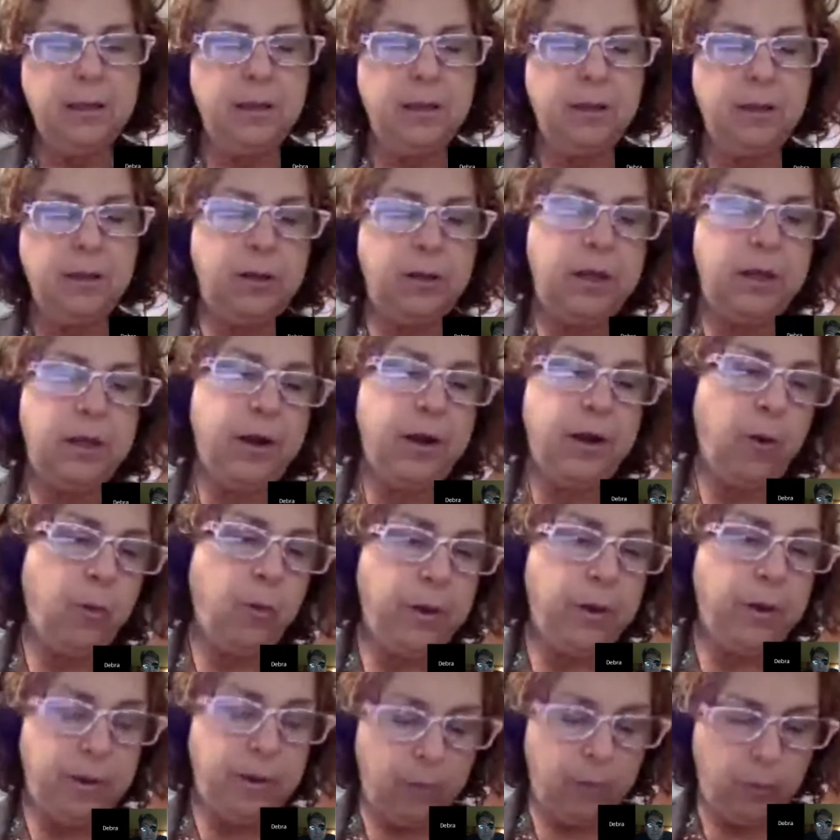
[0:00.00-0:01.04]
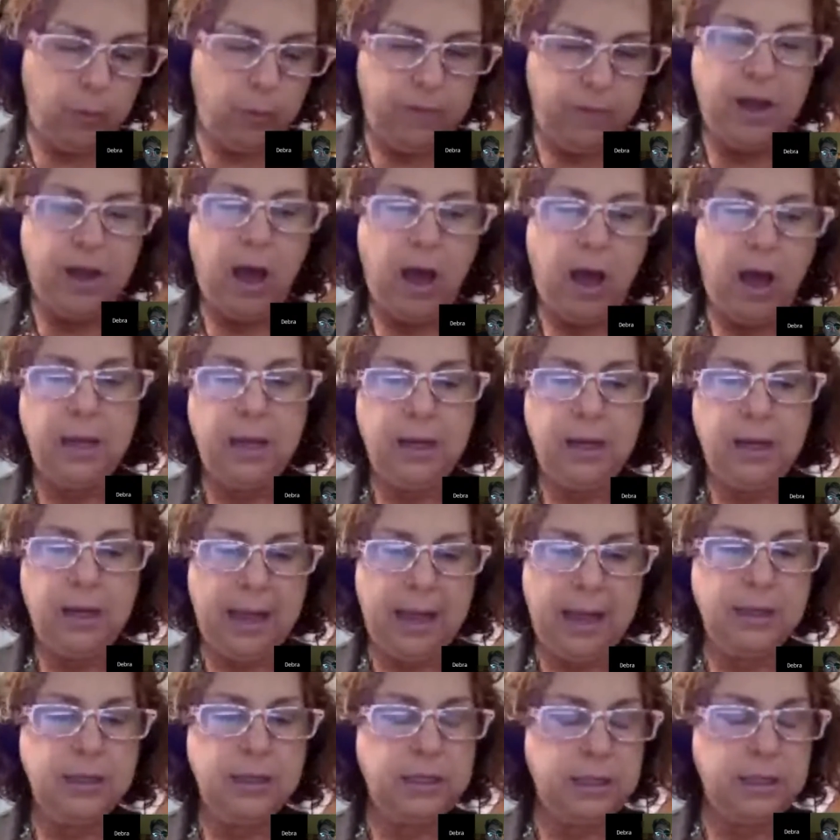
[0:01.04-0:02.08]
We've got to let
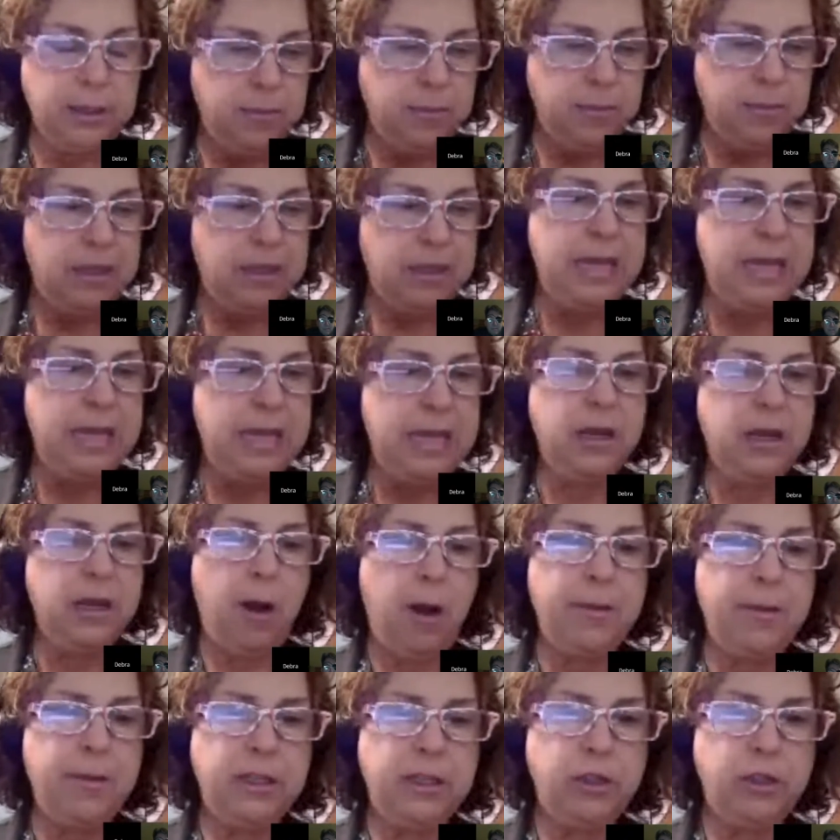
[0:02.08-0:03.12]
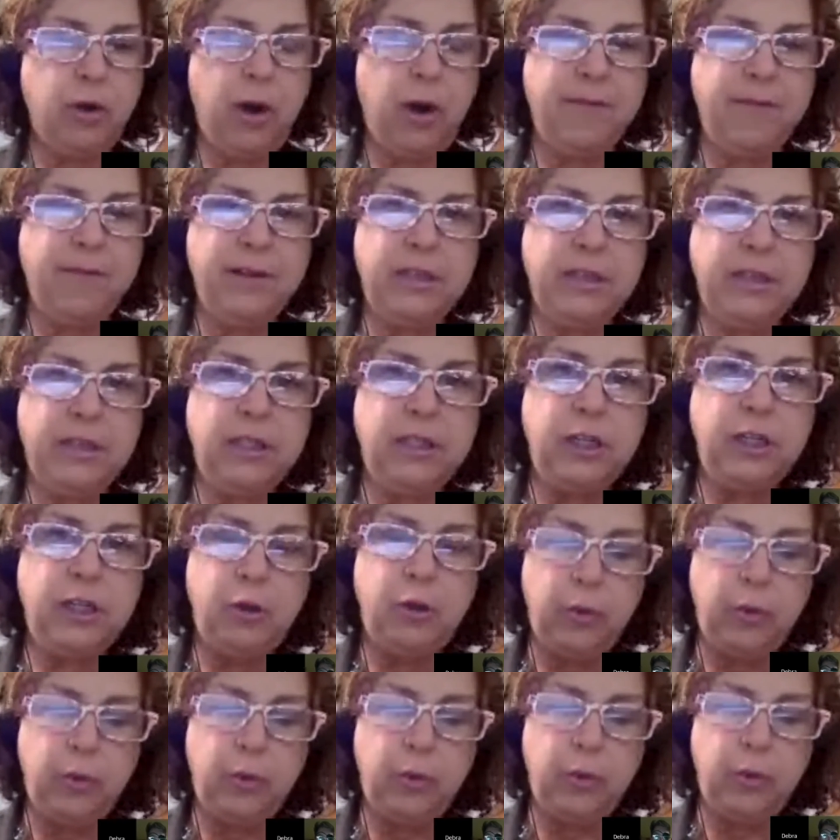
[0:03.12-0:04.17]
some of the economics drive it as too. And
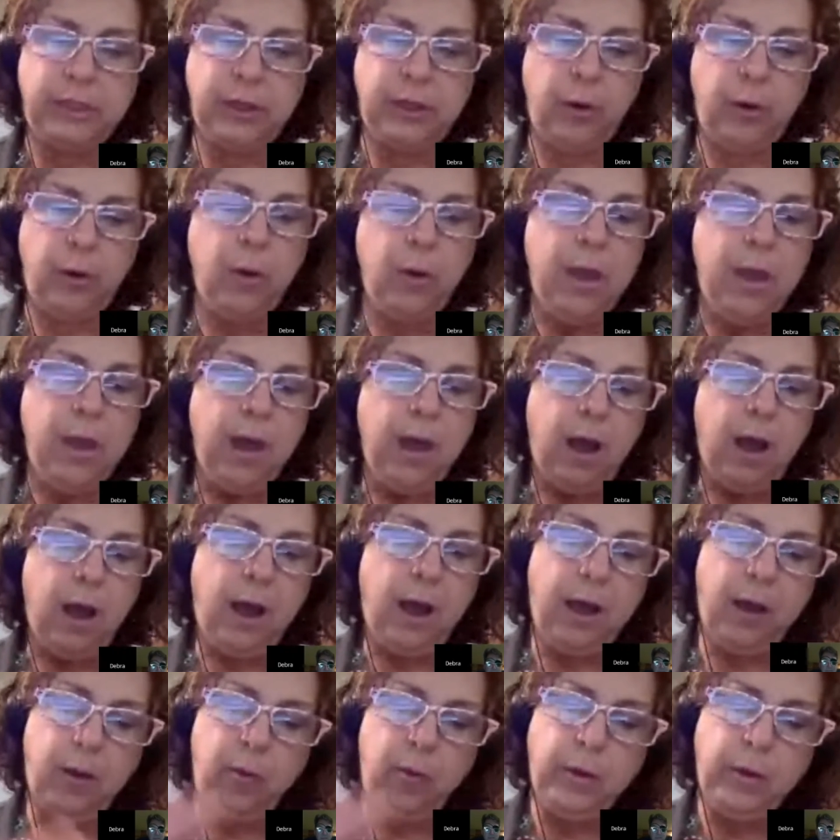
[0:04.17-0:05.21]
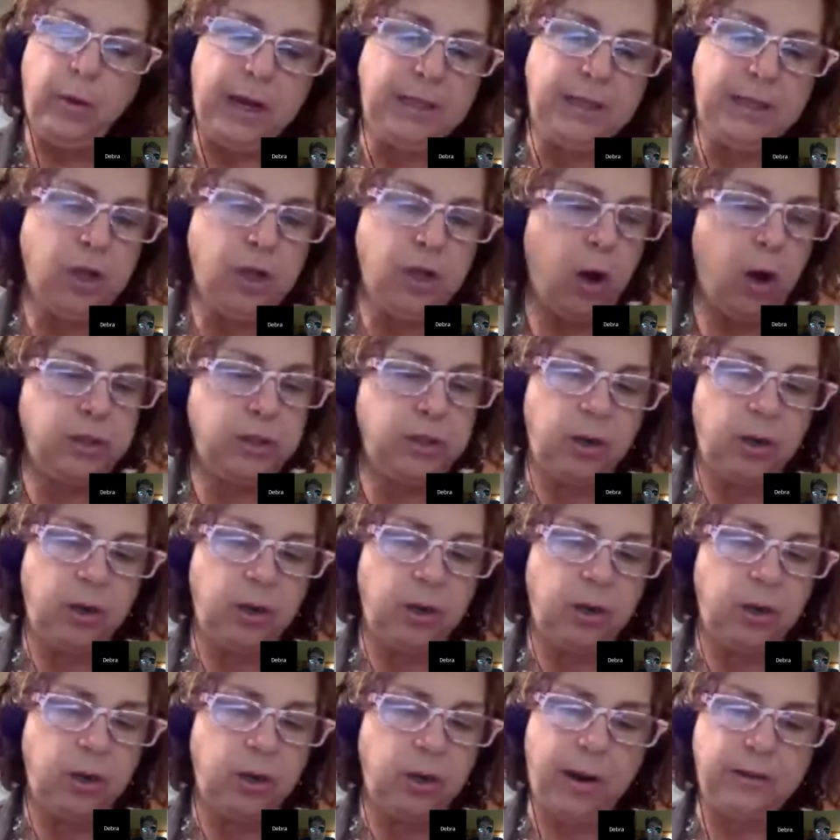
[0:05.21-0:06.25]
so when I talk to large
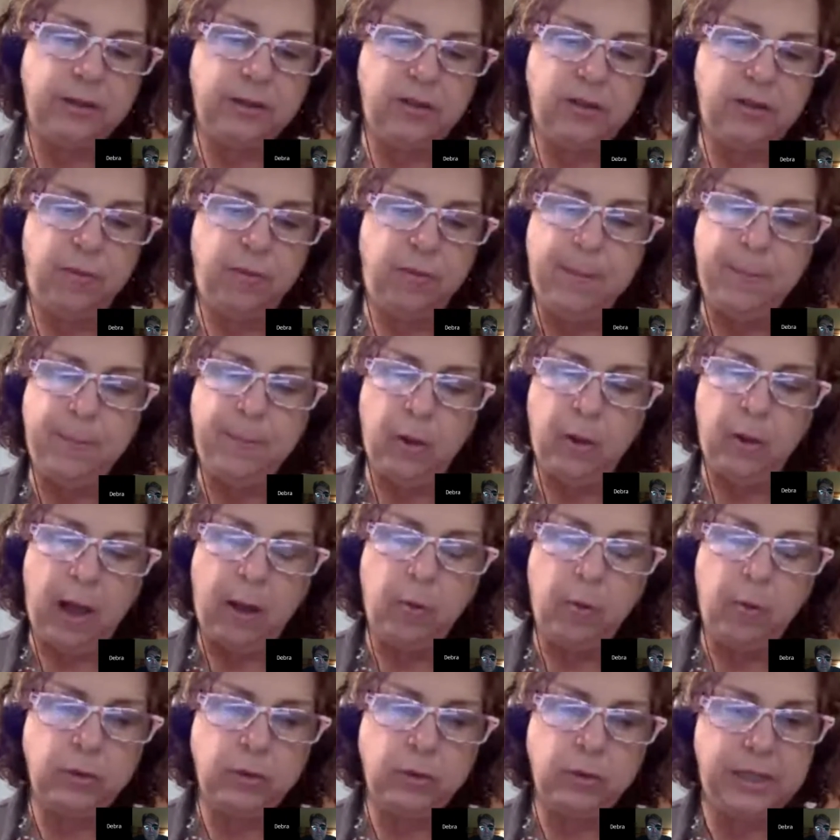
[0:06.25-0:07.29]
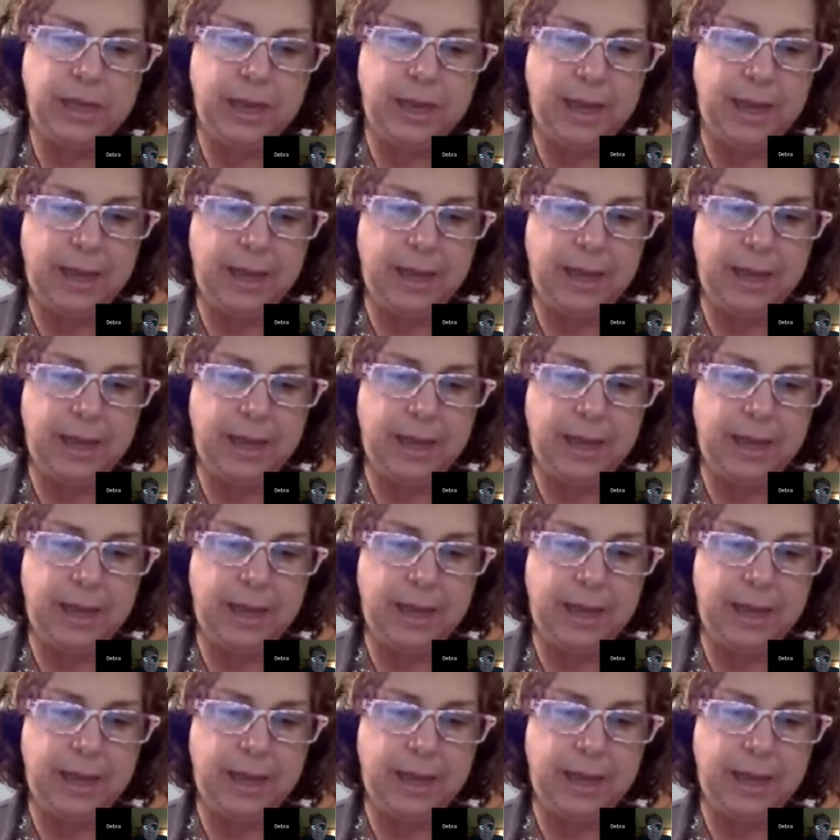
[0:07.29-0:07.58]
crowds of people, I will say,